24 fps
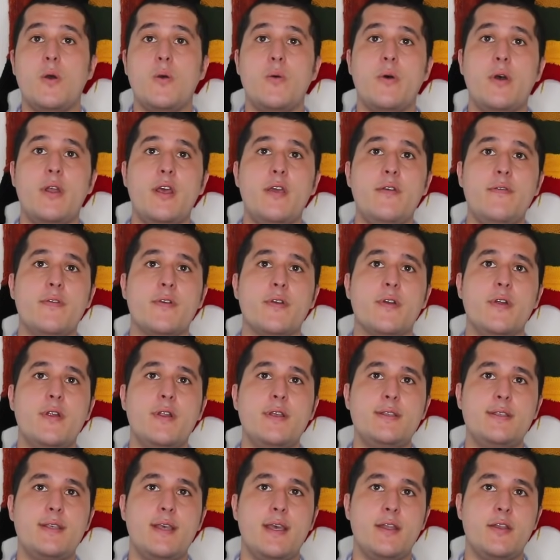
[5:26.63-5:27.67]
What I've heard
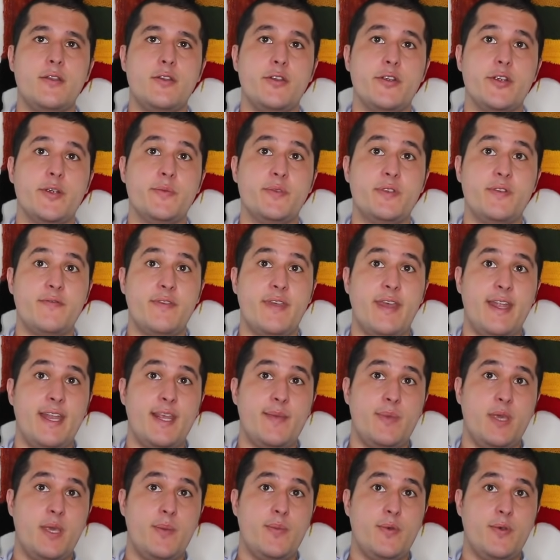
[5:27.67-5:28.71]
is that in terms of
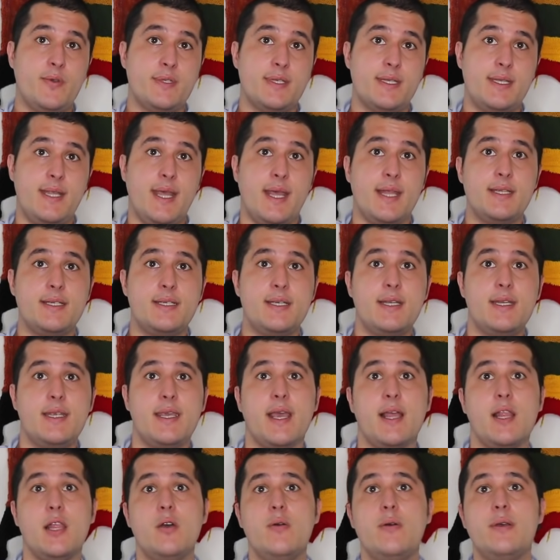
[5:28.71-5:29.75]
getting people's attention,
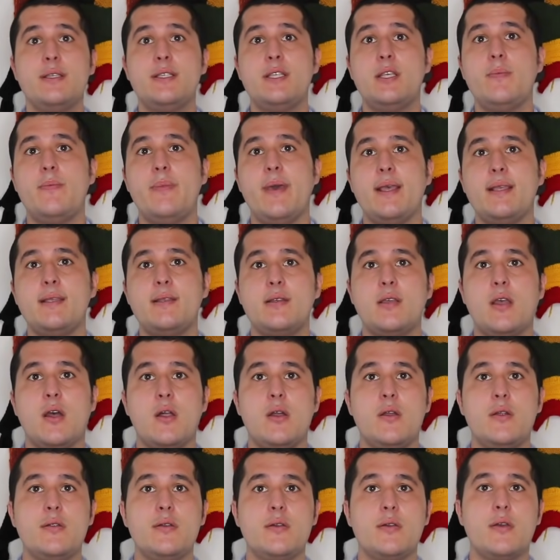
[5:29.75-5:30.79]
yellow is the best
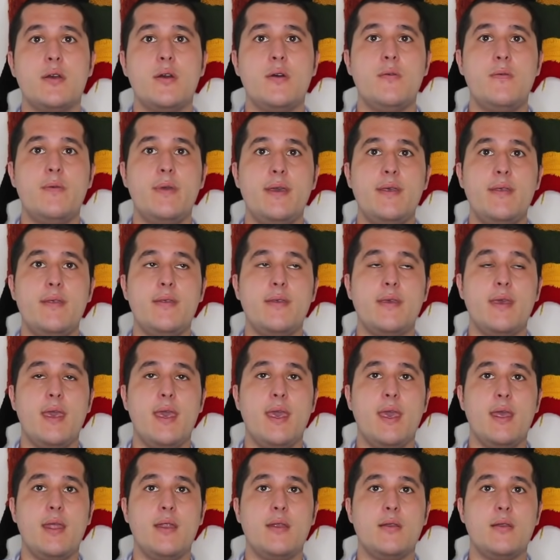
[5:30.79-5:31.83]
color to go with,
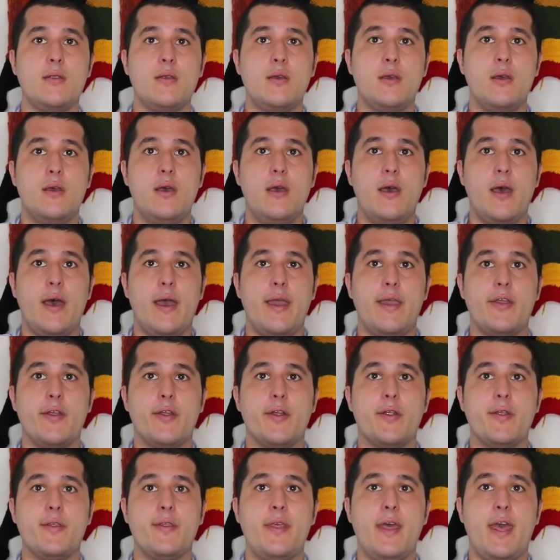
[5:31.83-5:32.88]
and I
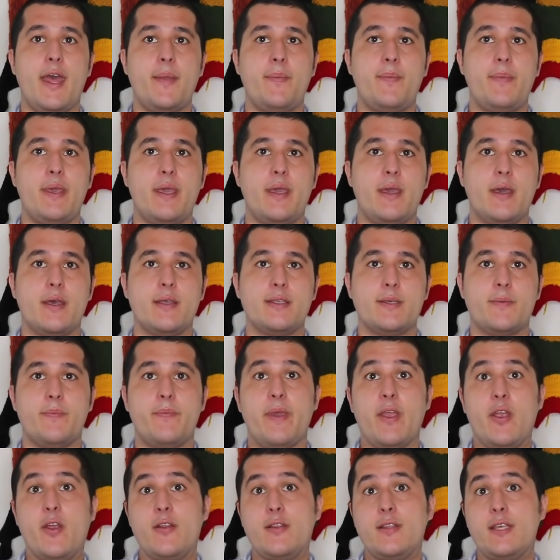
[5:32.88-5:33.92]
heard that because
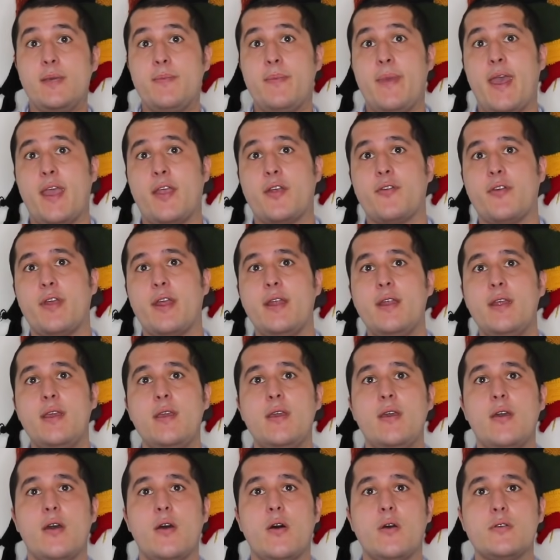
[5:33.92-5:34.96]
apparently Matt
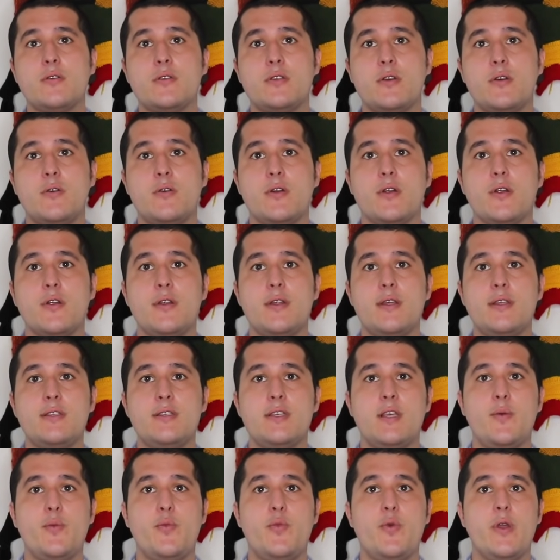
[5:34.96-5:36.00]
Groening also heard it
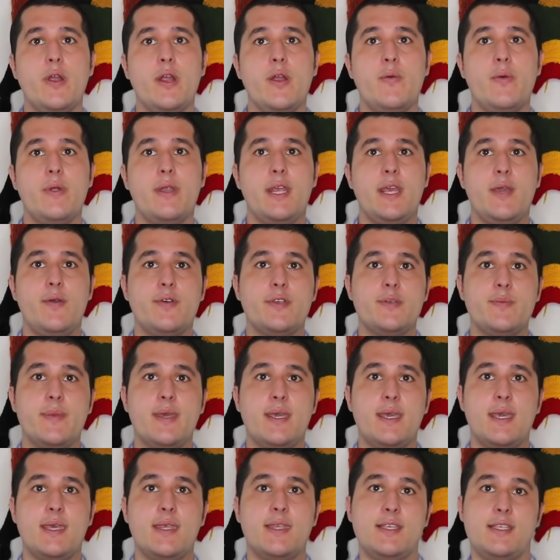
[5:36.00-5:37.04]
somewhere when he was
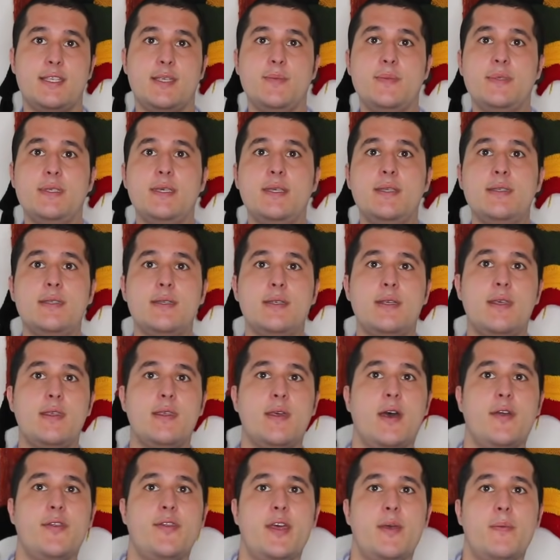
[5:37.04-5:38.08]
making The Simpsons, and he
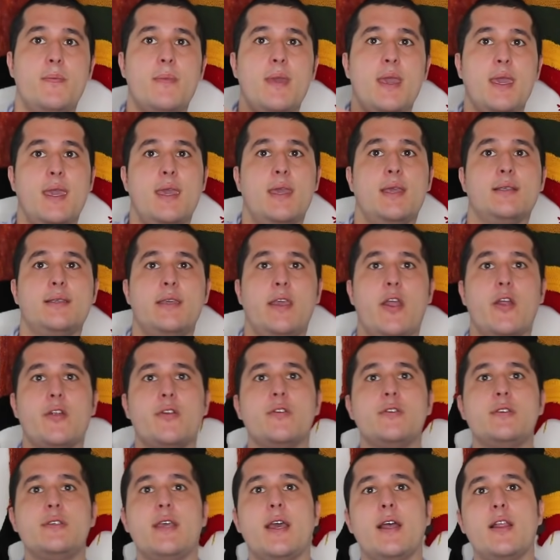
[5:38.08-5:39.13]
thought that making his
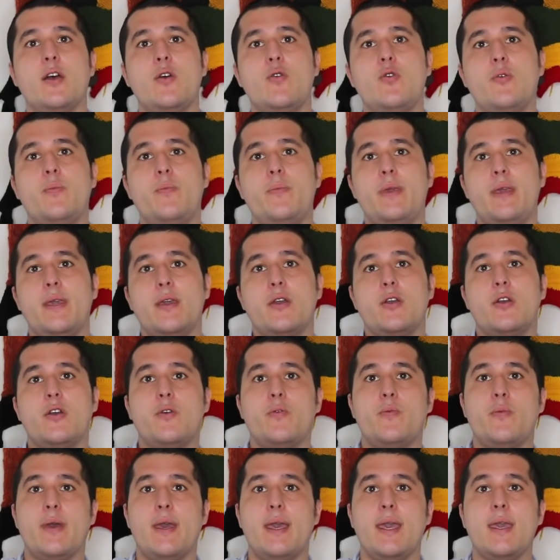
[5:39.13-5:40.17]
characters yellow would be a
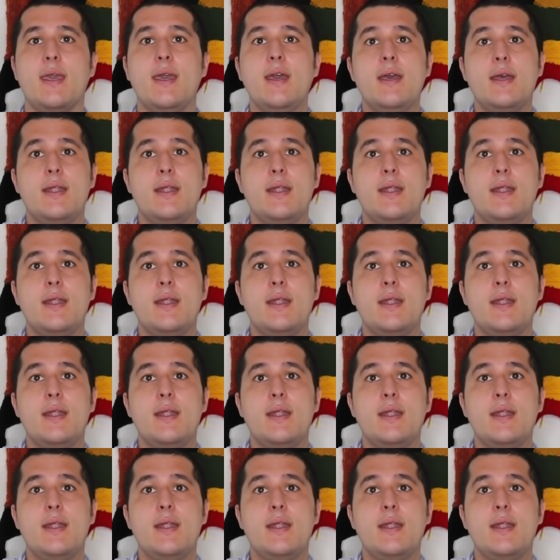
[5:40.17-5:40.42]
good way